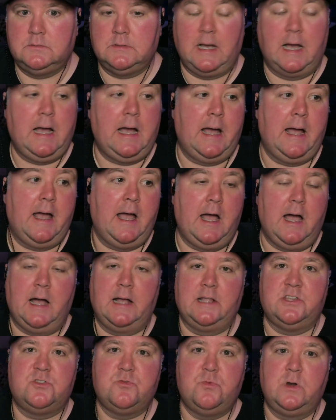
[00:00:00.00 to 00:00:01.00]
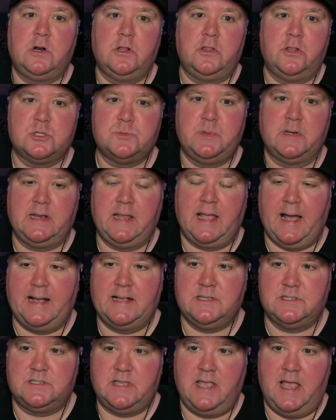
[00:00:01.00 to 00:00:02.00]
On Twitter, there's been
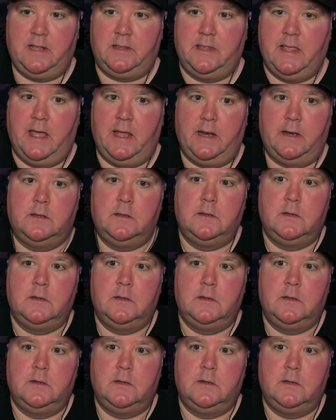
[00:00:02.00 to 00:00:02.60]
guys saying that